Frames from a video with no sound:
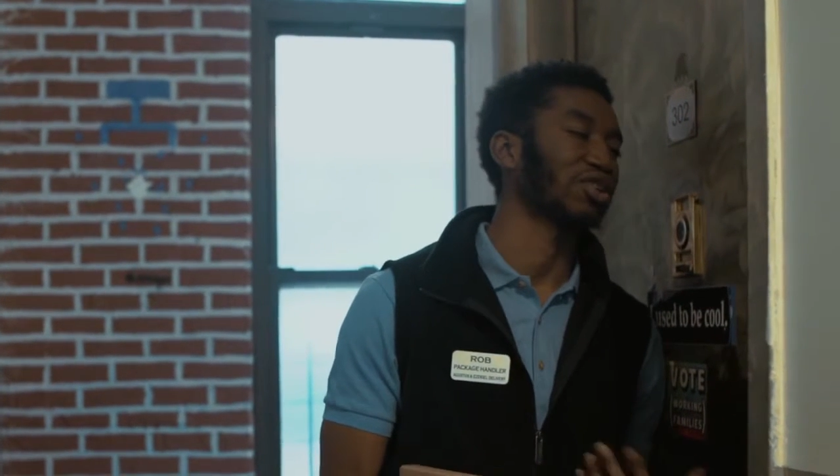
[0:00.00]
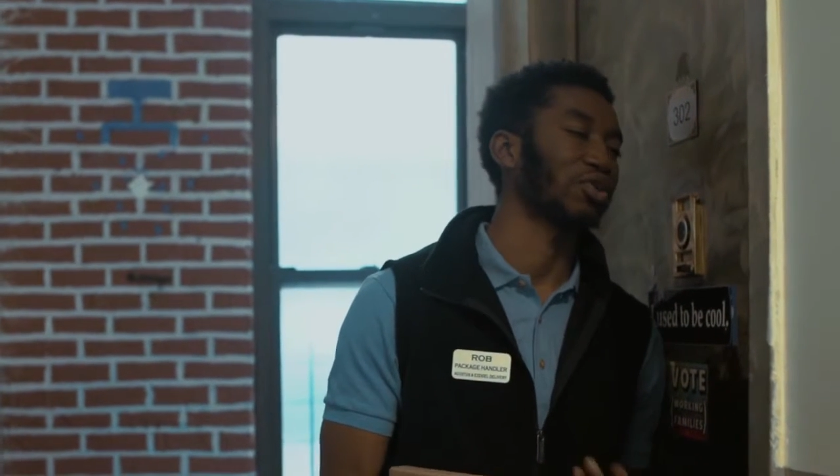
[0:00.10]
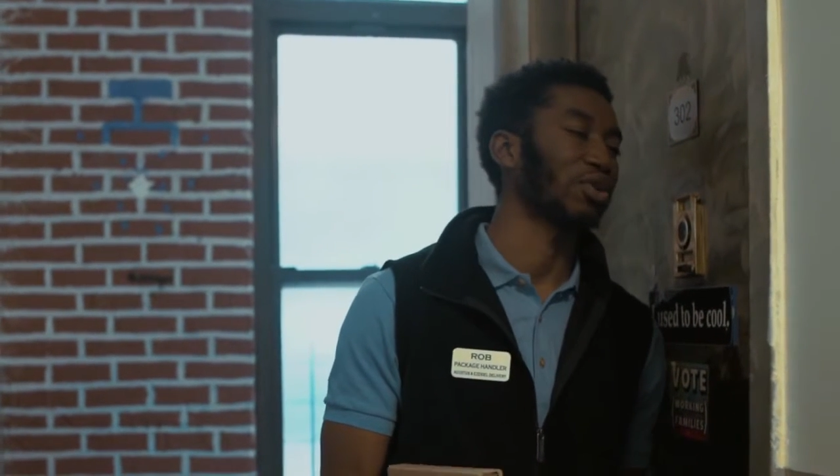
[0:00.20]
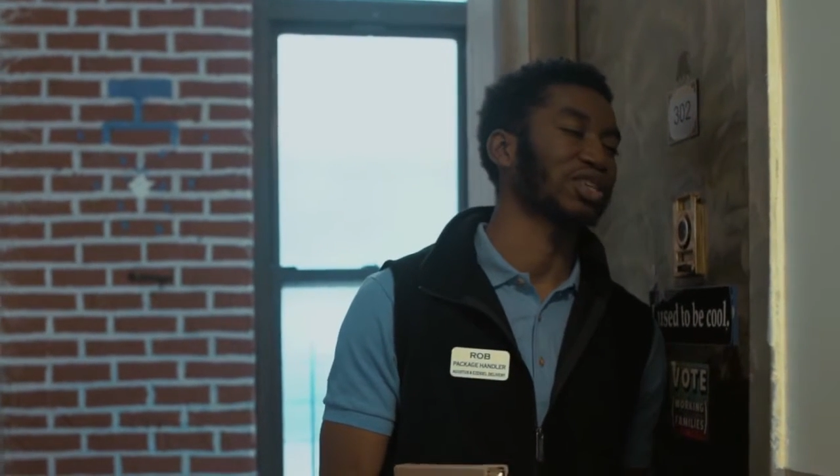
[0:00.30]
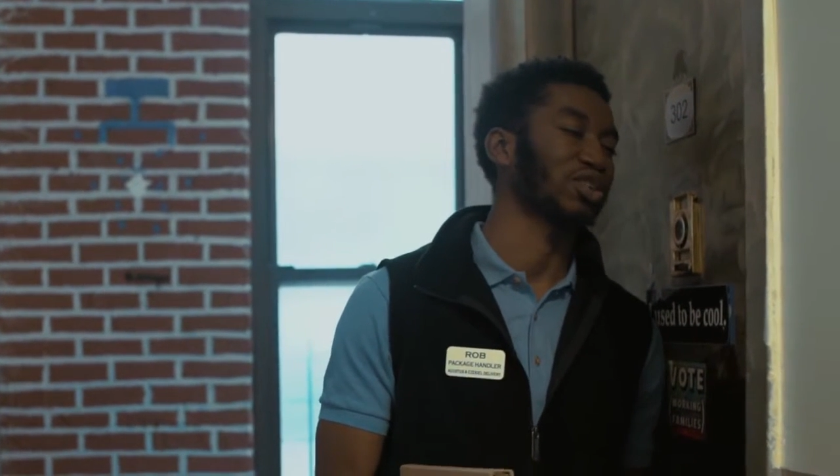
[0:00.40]

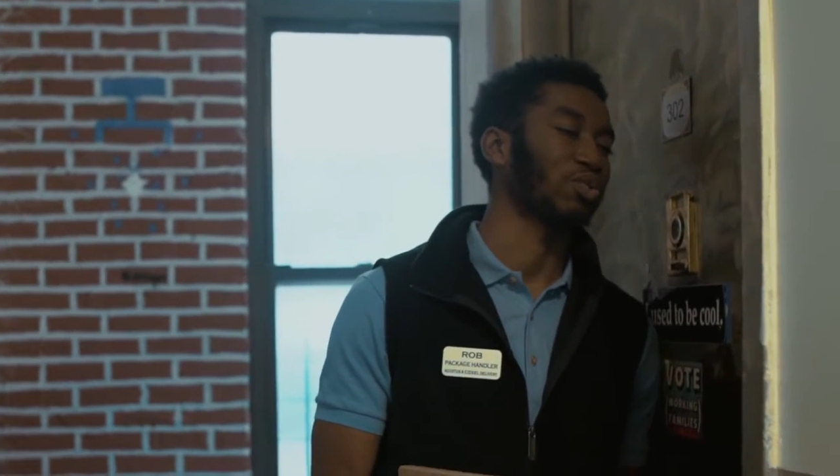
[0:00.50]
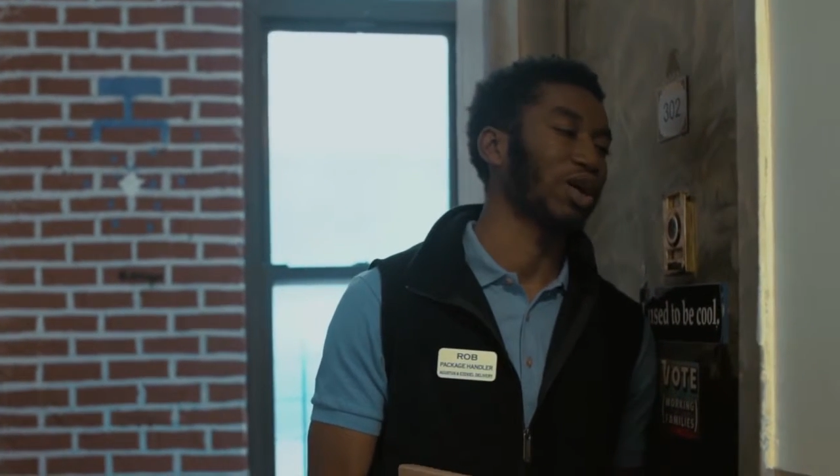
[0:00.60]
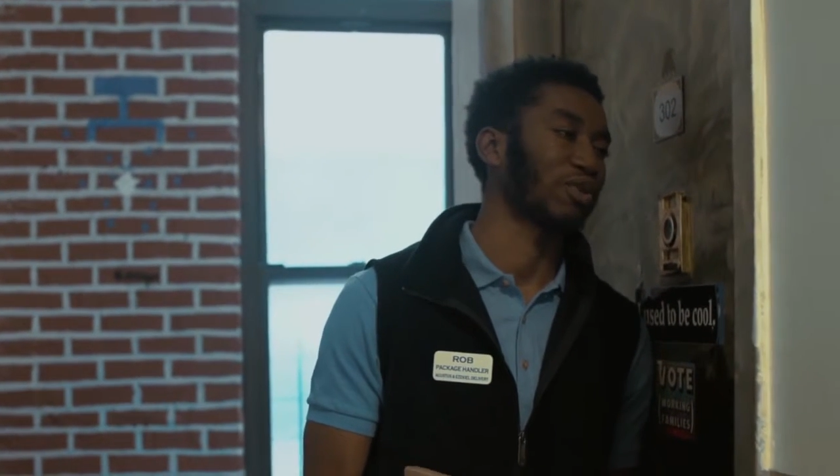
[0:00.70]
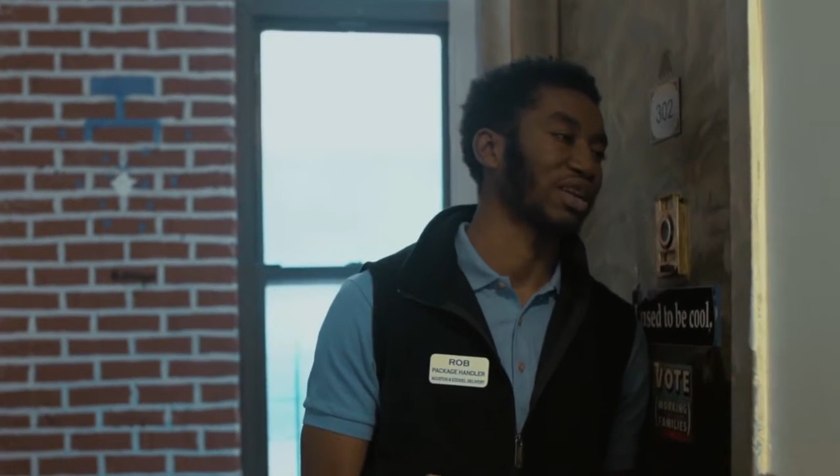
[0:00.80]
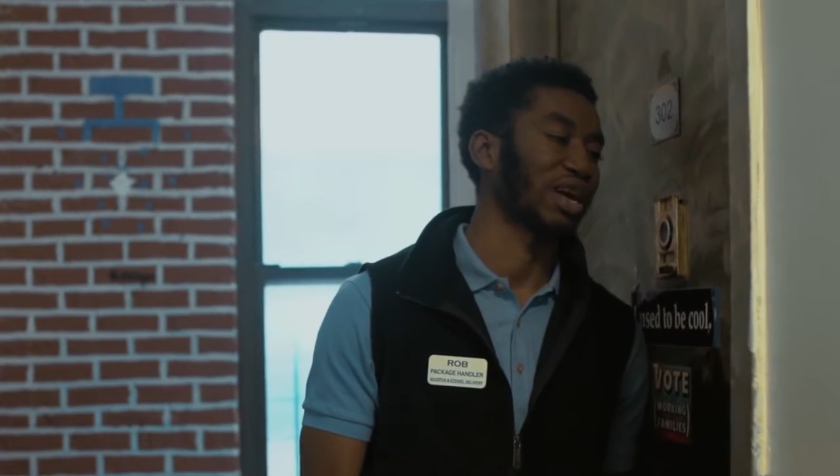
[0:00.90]
aren't going so
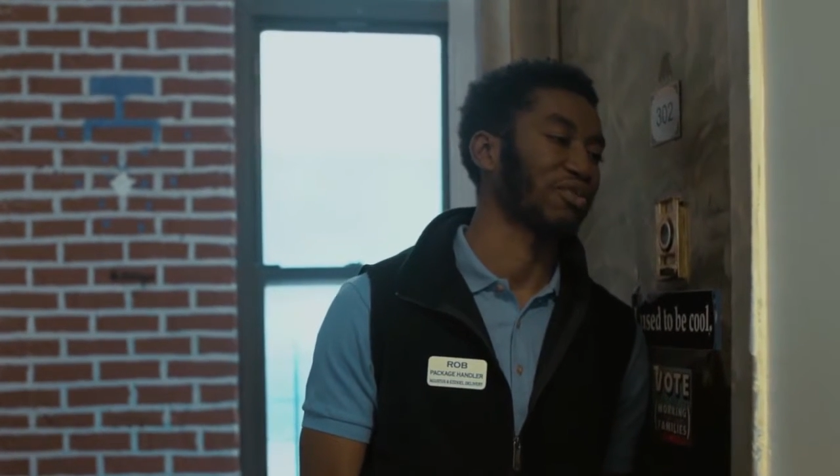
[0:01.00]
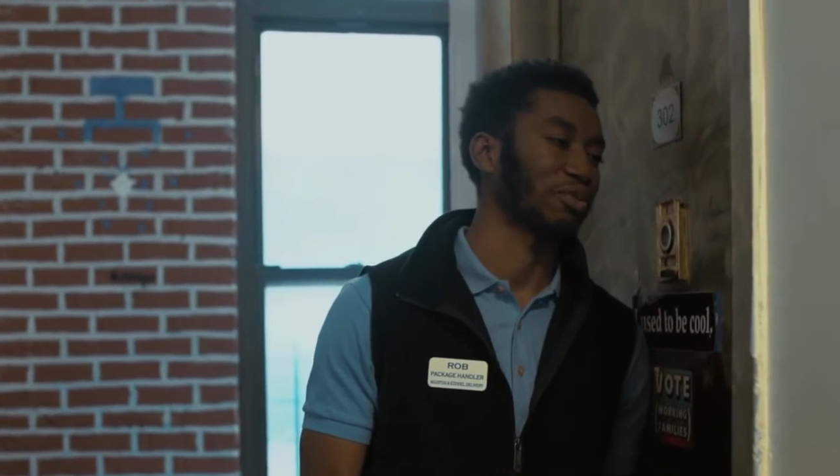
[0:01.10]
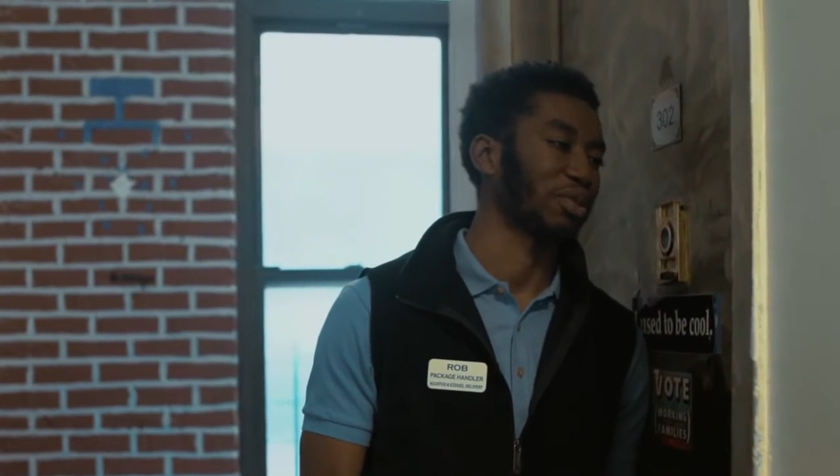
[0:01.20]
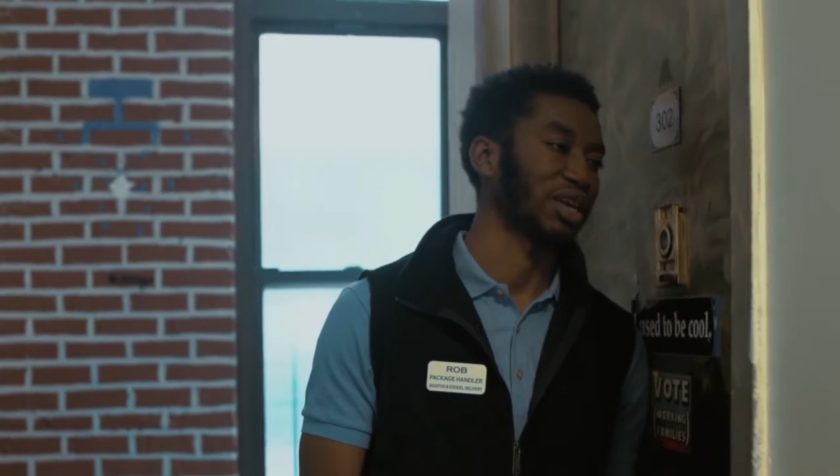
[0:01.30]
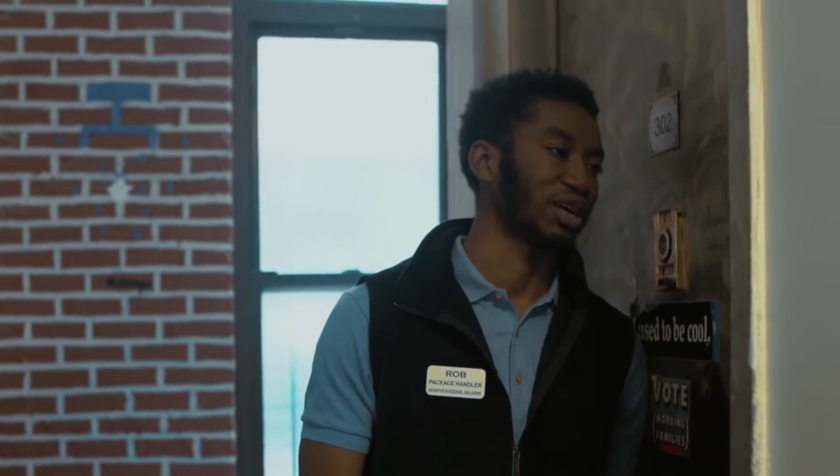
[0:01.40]
well right now
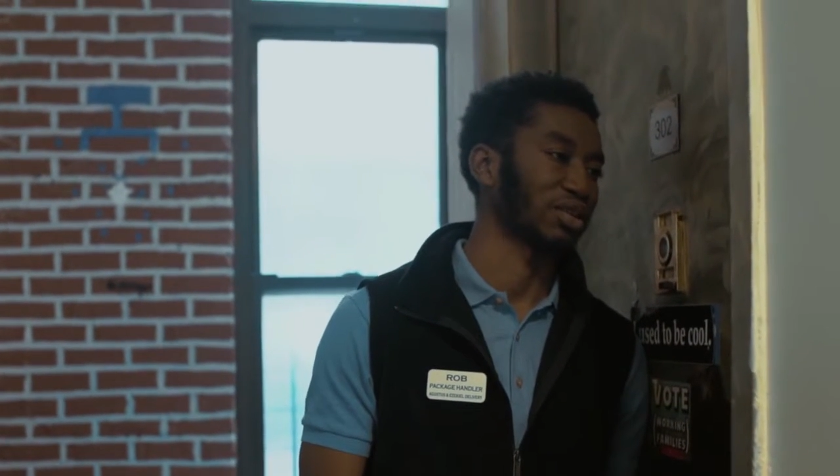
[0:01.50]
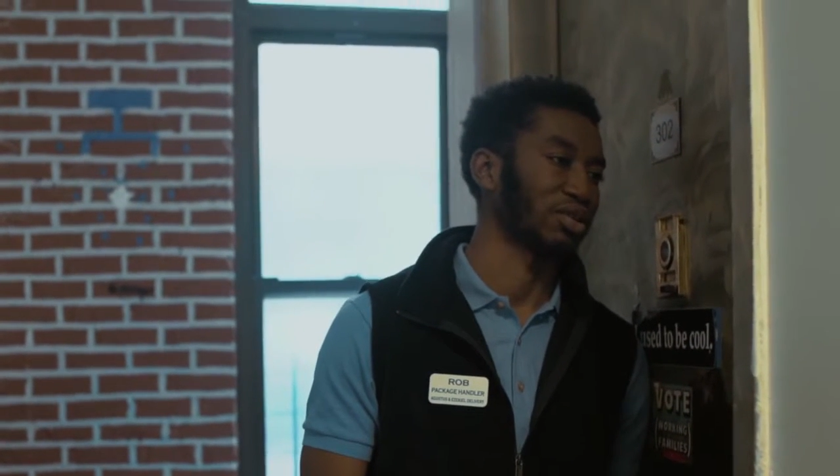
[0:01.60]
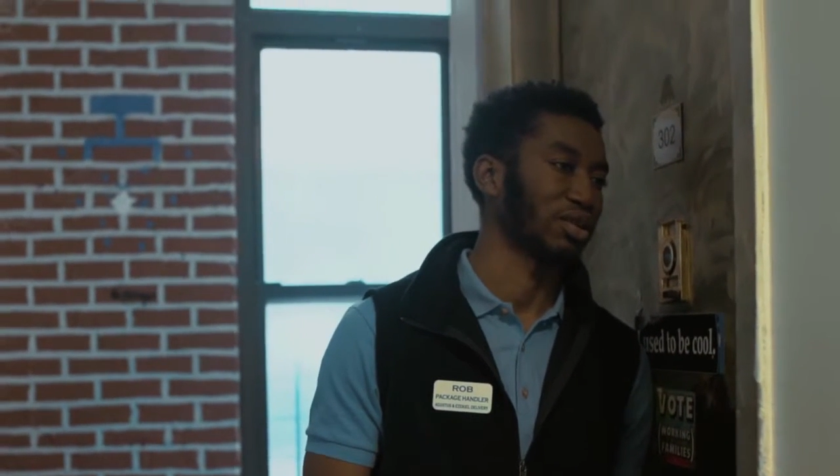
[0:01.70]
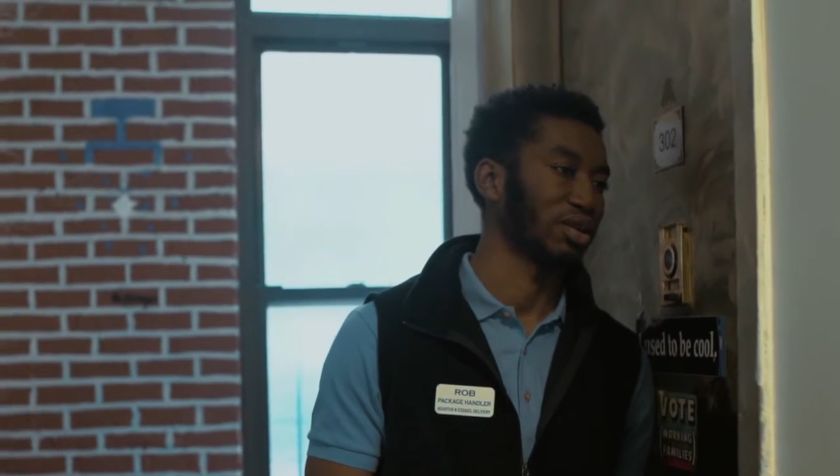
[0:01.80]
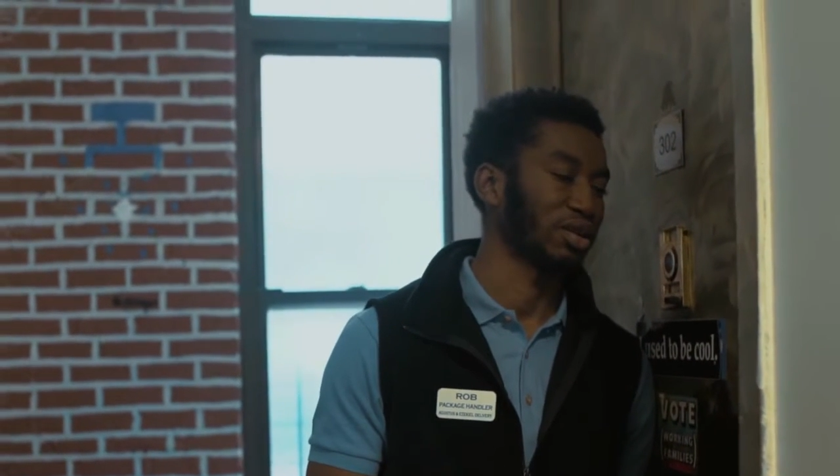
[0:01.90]
for me
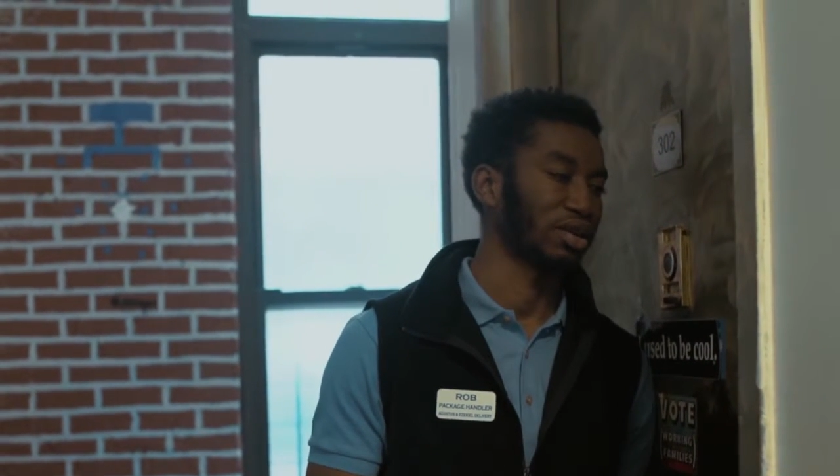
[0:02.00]
either.